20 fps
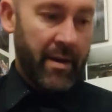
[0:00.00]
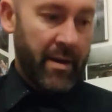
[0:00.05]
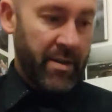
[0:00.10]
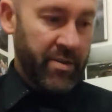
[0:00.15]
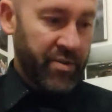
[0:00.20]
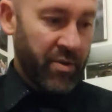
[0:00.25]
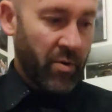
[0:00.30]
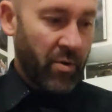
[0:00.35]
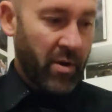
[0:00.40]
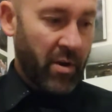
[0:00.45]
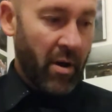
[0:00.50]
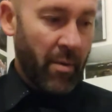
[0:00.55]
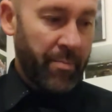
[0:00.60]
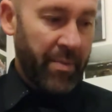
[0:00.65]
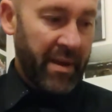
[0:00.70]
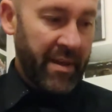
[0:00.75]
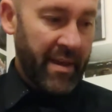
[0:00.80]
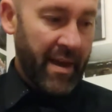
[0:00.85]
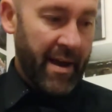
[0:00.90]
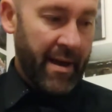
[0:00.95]
So
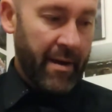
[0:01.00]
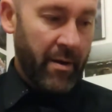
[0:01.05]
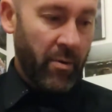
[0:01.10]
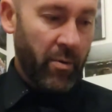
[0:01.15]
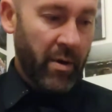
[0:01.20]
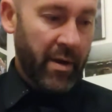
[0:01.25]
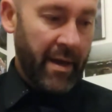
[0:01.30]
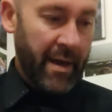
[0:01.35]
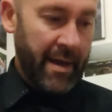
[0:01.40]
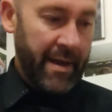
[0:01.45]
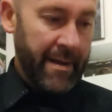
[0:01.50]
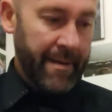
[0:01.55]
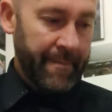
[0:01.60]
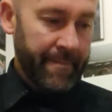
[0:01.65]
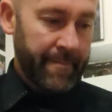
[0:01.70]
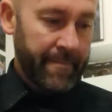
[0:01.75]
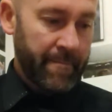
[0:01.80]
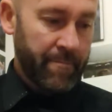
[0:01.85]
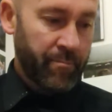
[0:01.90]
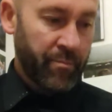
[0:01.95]
copy that, okay?
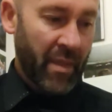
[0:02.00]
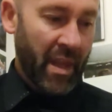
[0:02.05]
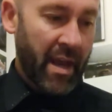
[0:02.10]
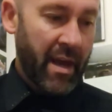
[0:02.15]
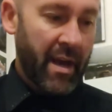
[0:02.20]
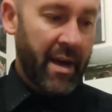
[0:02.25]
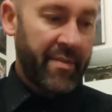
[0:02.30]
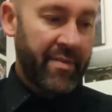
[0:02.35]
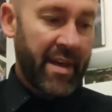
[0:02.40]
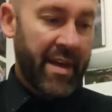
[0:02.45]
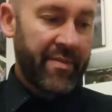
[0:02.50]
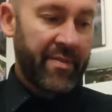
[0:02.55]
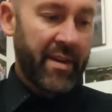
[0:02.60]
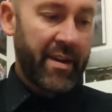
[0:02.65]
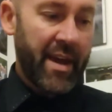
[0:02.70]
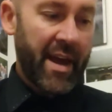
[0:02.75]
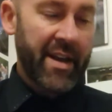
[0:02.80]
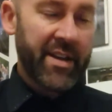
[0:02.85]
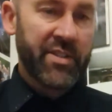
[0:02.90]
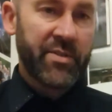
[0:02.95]
And then the
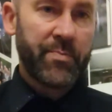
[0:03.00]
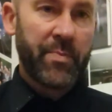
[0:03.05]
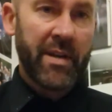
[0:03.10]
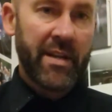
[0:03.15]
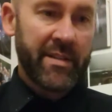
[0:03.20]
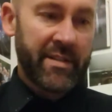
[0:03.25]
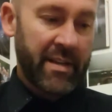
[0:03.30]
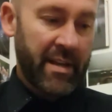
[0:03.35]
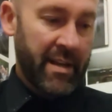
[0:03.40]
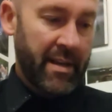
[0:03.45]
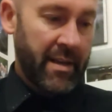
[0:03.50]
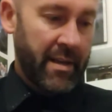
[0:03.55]
next bit.